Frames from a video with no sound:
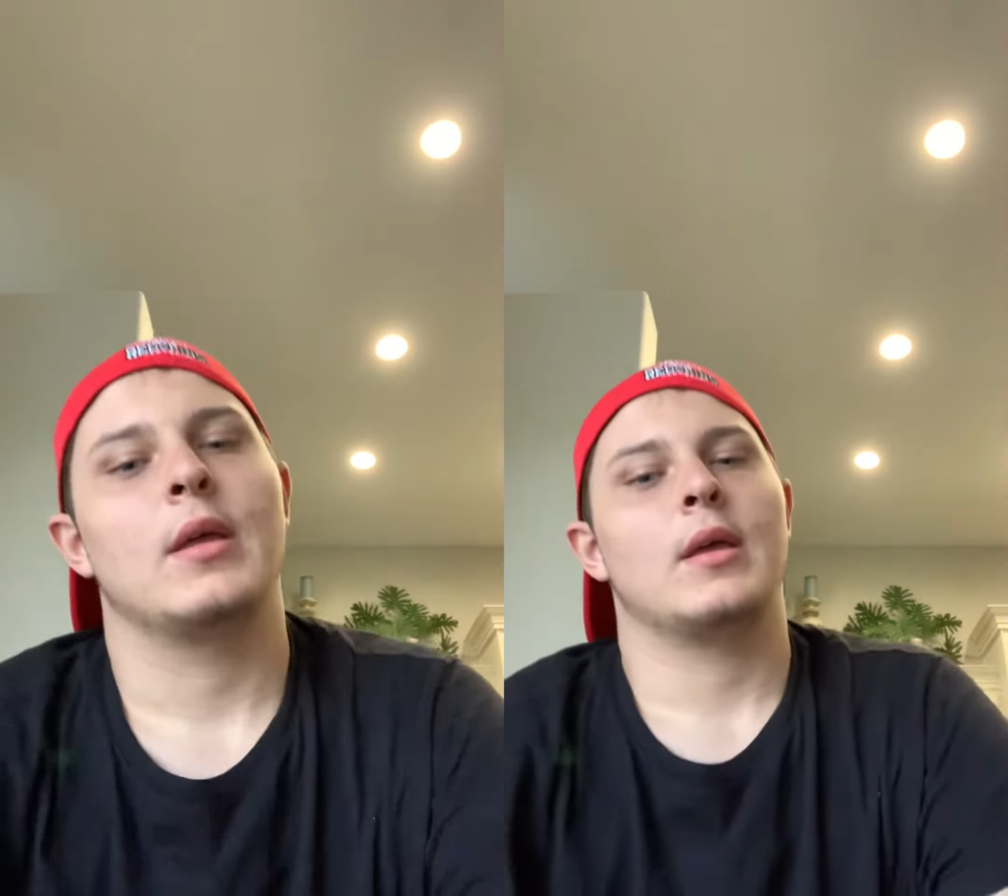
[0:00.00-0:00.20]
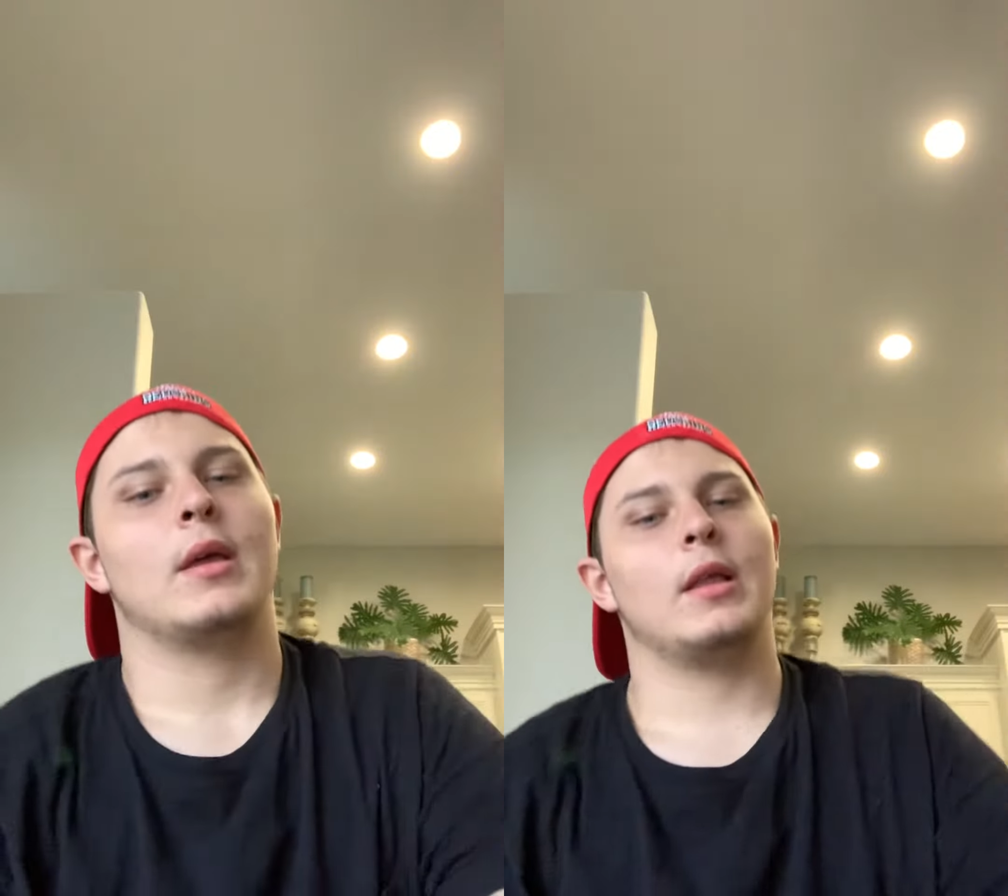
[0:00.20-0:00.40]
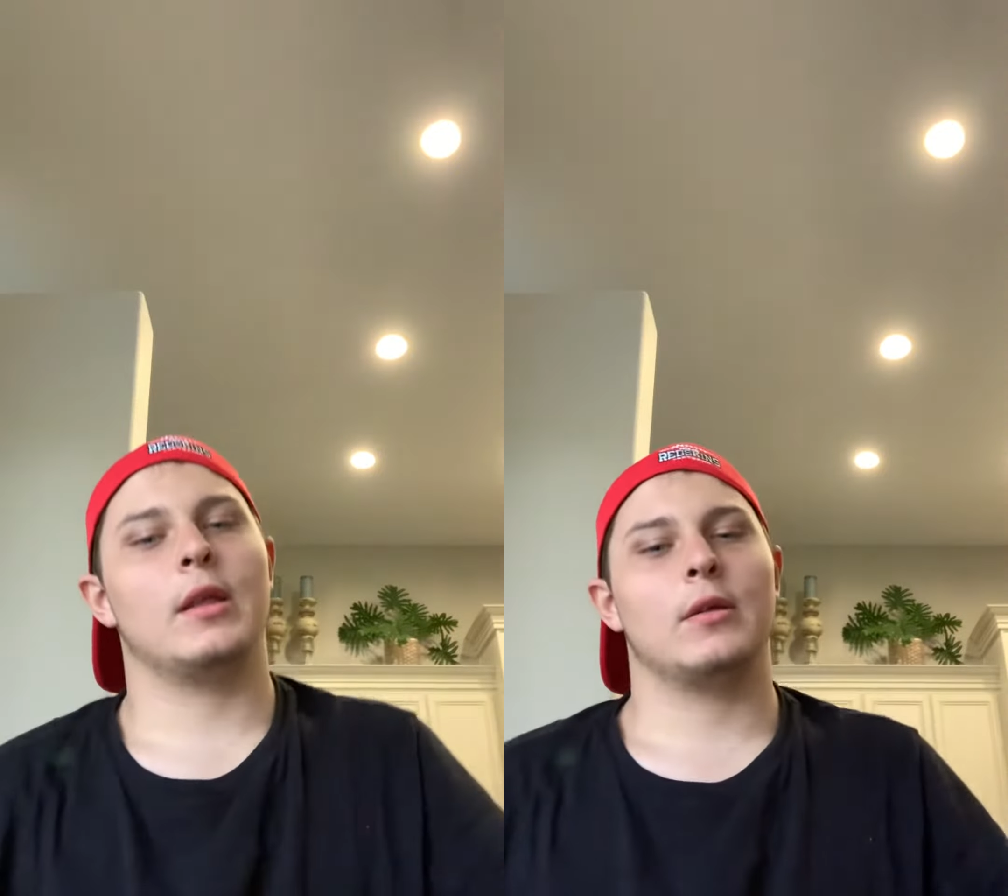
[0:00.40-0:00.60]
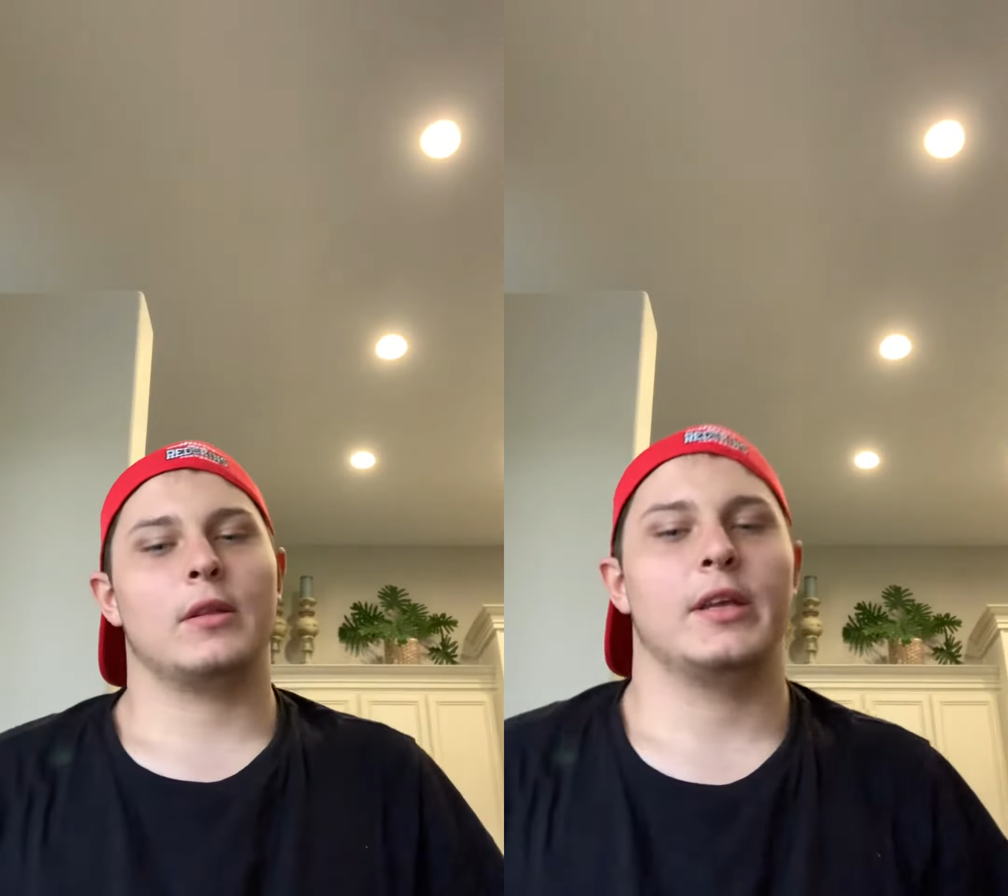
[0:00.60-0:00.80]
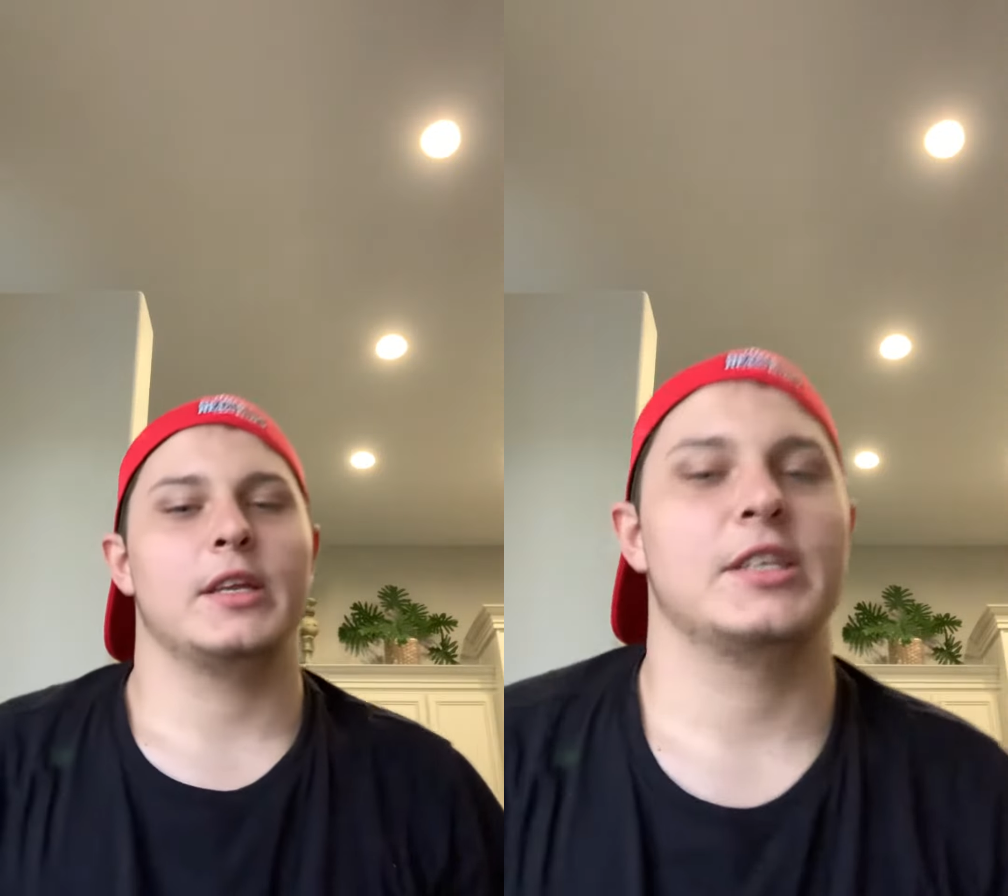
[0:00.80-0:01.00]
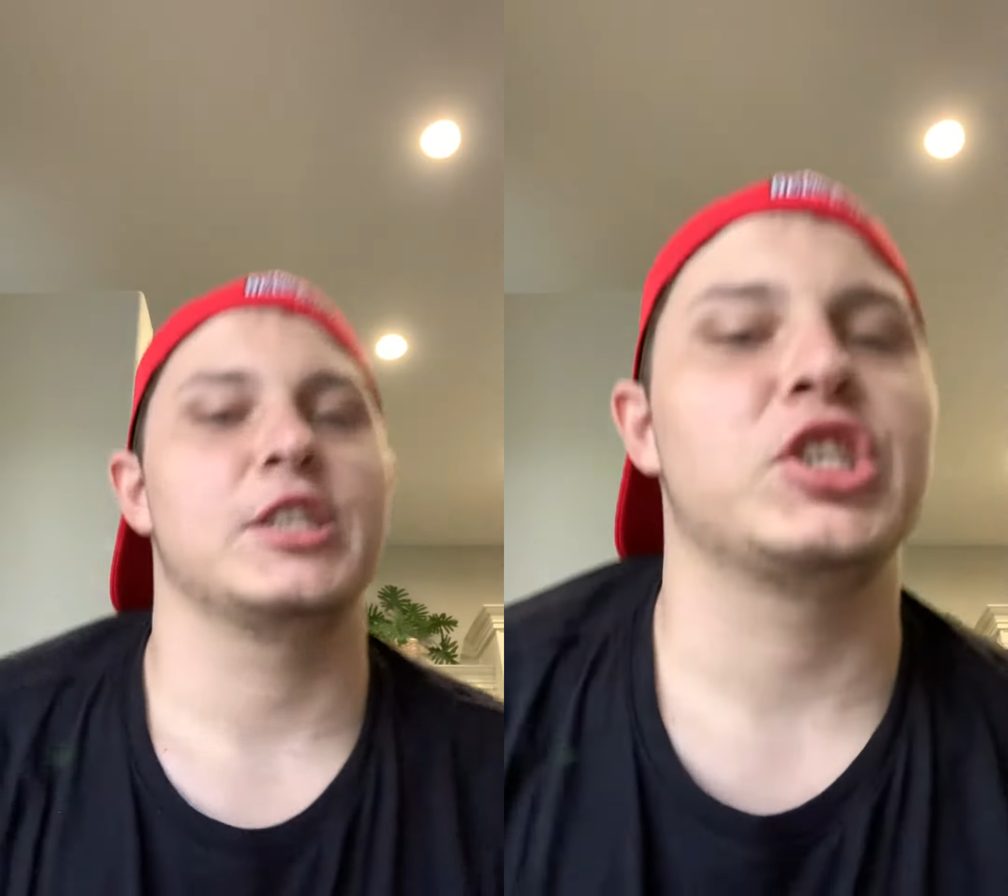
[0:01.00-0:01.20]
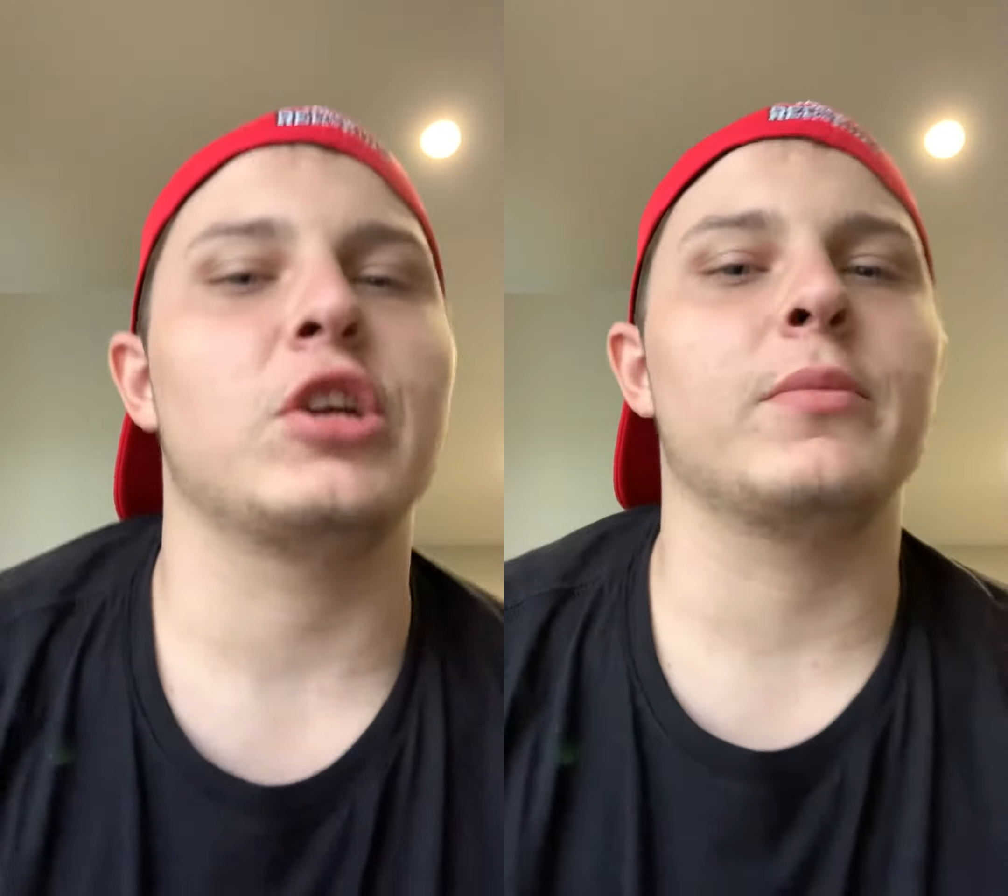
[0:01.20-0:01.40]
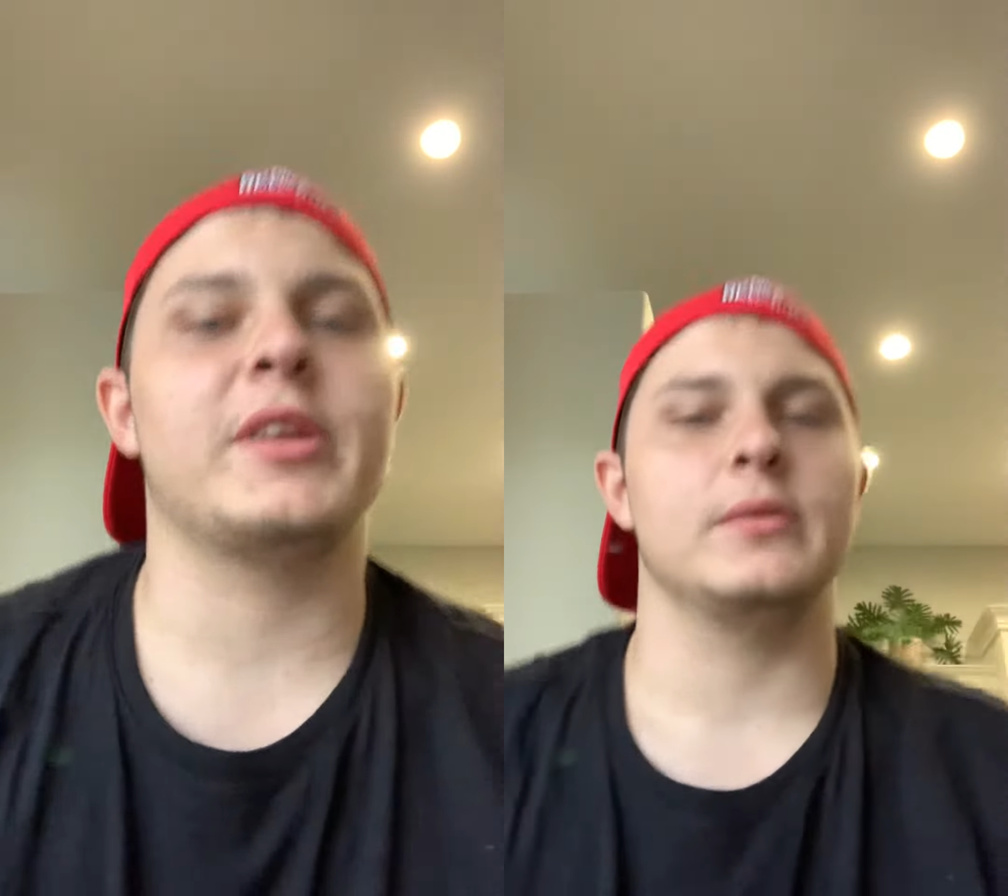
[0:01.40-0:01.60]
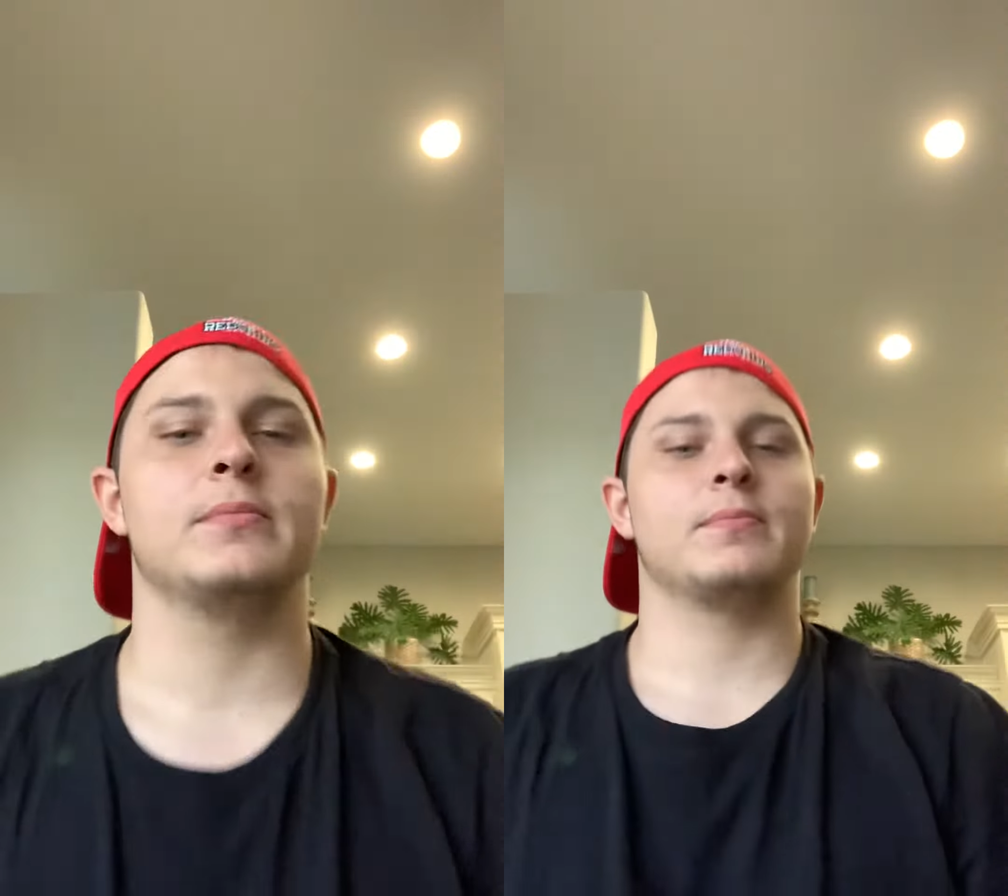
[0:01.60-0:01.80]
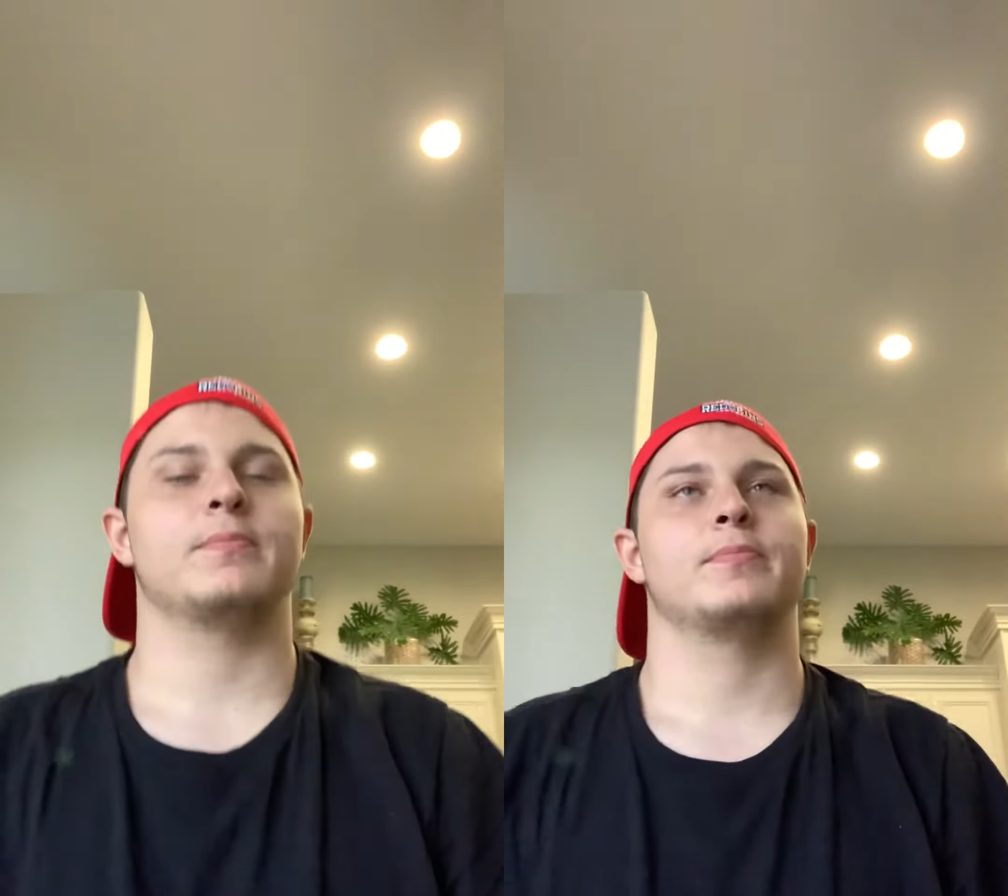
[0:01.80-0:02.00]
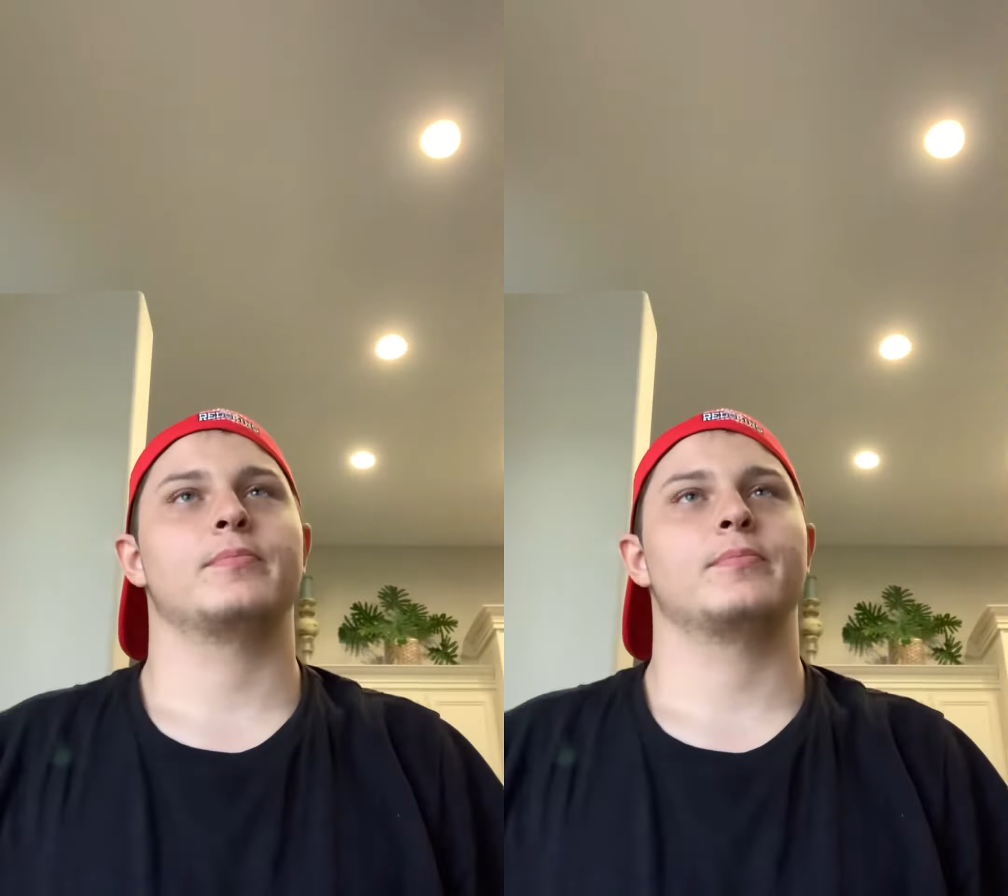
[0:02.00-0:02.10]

Hello, ladies and gentlemen.